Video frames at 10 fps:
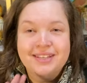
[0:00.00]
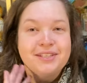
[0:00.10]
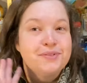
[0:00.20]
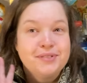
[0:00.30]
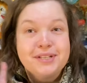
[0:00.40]

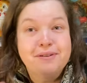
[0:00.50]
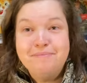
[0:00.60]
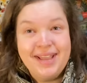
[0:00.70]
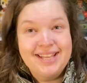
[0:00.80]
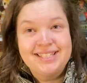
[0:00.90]
This was an
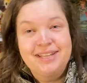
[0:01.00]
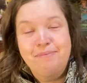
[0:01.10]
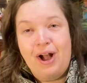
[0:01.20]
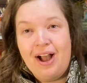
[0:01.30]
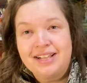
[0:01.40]
amazing
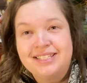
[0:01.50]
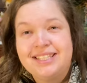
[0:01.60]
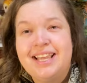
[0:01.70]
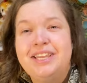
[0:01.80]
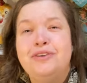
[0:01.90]
box.
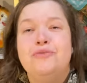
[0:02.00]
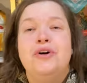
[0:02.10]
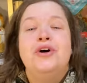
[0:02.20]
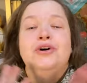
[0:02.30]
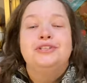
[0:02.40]
Thank you
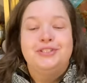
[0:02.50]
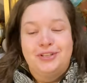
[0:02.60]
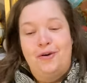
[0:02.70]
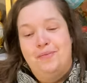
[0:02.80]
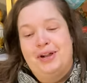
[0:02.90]

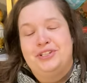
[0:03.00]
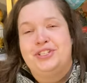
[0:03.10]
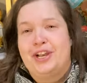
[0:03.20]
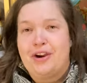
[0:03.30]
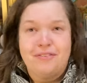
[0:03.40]
so much,
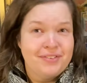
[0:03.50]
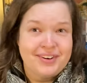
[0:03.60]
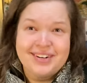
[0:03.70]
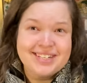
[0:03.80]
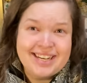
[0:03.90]
Sarah,
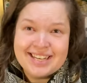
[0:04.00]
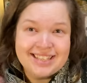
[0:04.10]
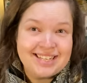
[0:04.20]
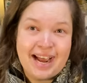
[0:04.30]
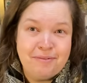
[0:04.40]
for taking
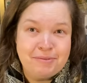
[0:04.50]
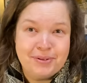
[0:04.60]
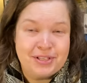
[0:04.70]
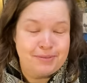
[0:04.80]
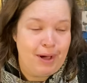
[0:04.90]
the time to
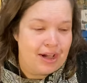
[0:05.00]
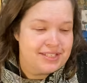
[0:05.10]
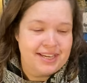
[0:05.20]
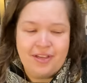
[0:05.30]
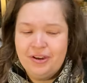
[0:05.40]
put this
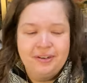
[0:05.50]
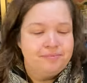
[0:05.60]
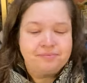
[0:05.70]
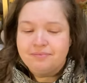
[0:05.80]
box together.